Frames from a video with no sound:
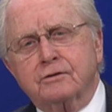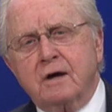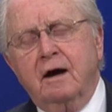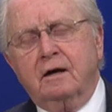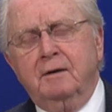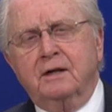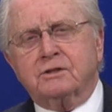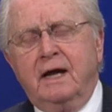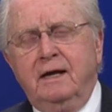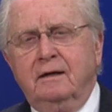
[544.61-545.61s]
talking about
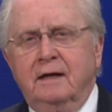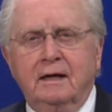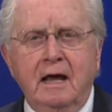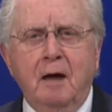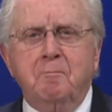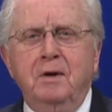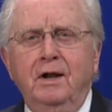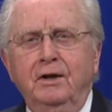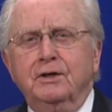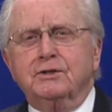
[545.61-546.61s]
Satan and
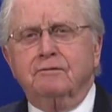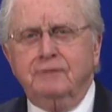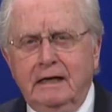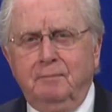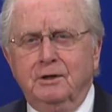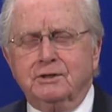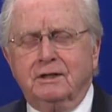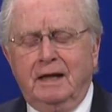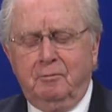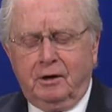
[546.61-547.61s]
millions of demons
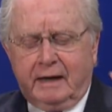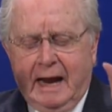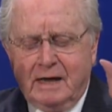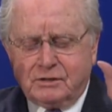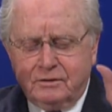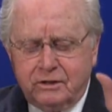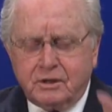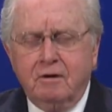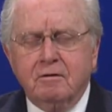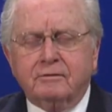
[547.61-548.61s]
and they were cast to this
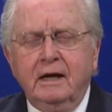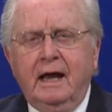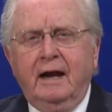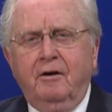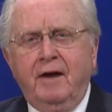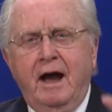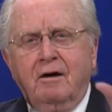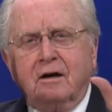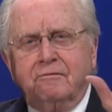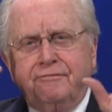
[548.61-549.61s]
earth and are now
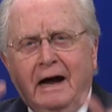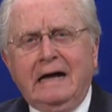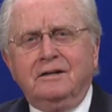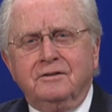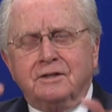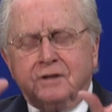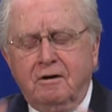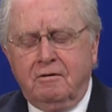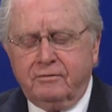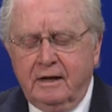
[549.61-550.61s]
confined to this
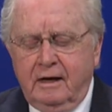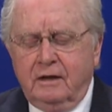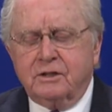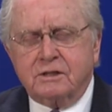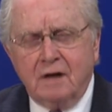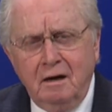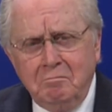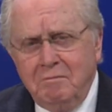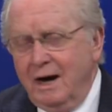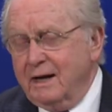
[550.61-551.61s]
earth,
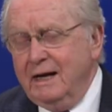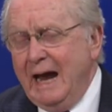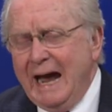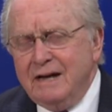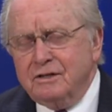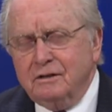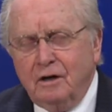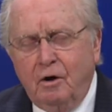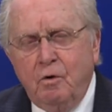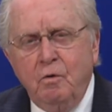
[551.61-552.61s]
somebody had to
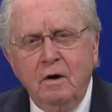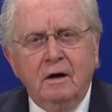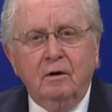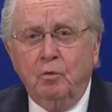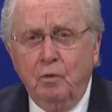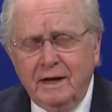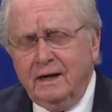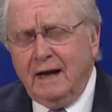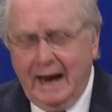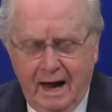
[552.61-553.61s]
know when
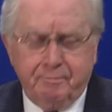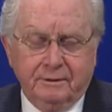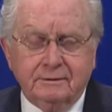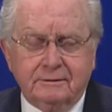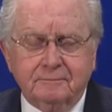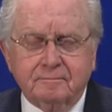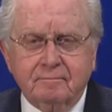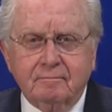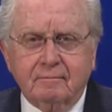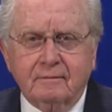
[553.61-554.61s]
it happened.
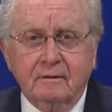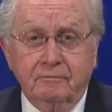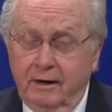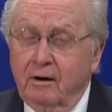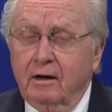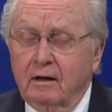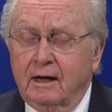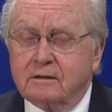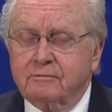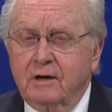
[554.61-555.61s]
The very
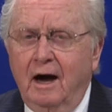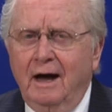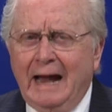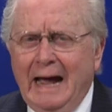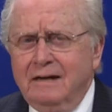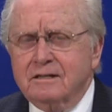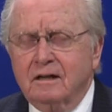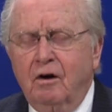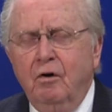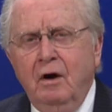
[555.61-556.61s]
elect of God had to
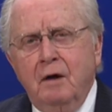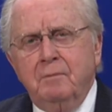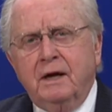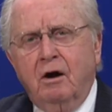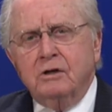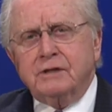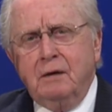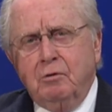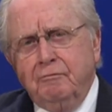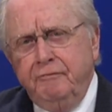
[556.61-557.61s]
know because they
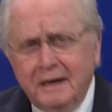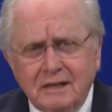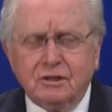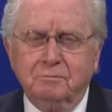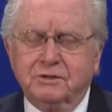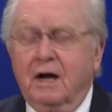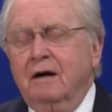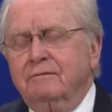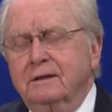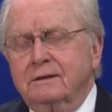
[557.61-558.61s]
were victims
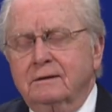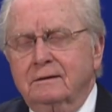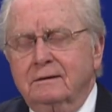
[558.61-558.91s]
of it.